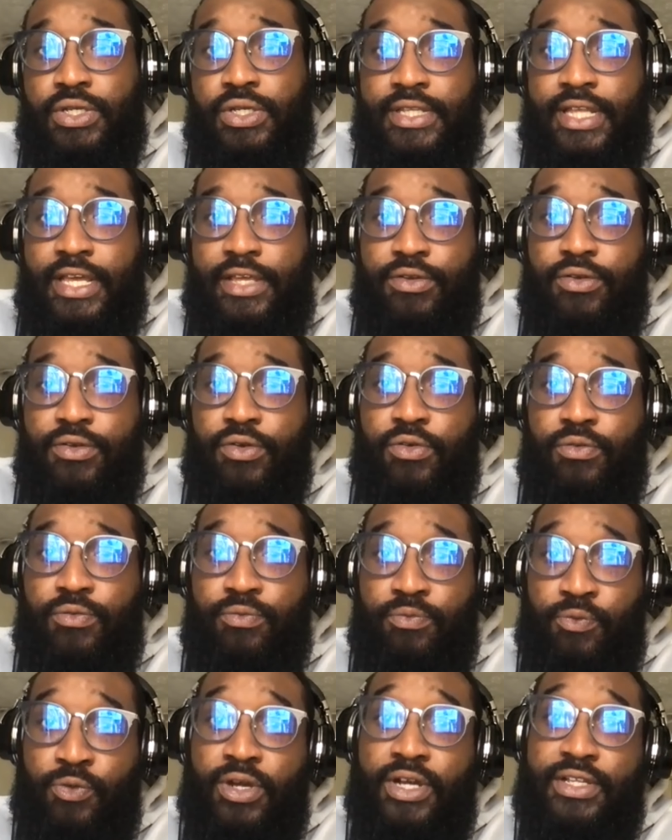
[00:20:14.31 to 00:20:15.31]
that you
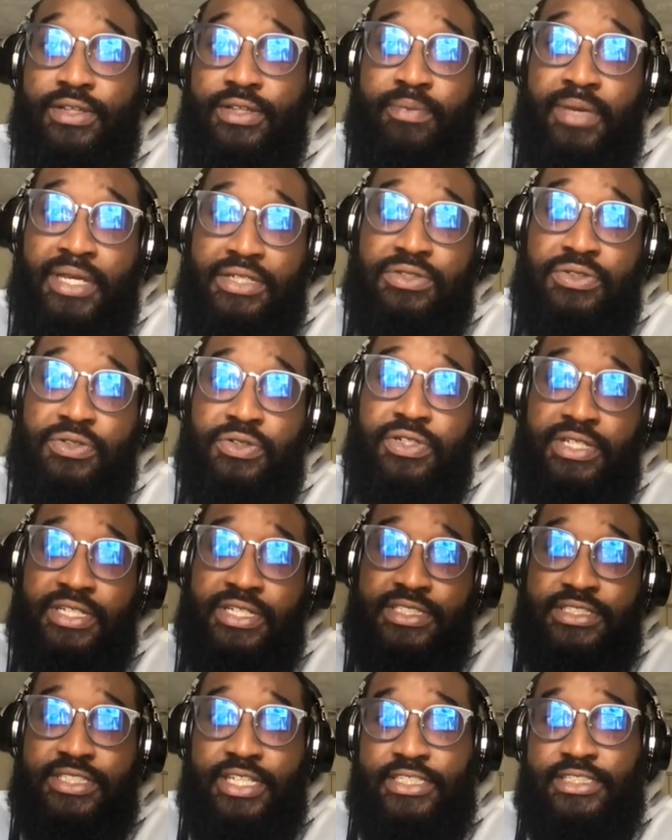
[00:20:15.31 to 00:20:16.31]
make sure it is
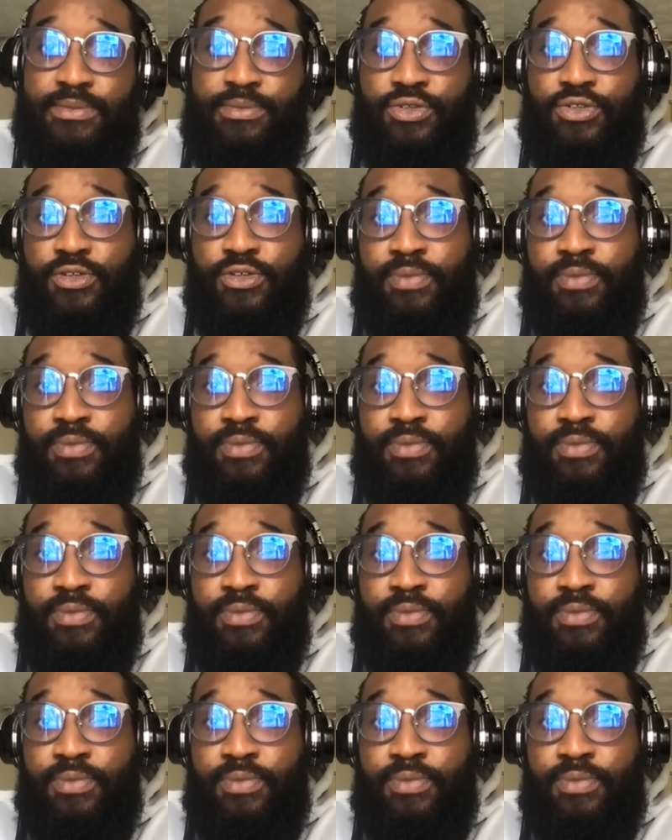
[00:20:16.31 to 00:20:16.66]
accessible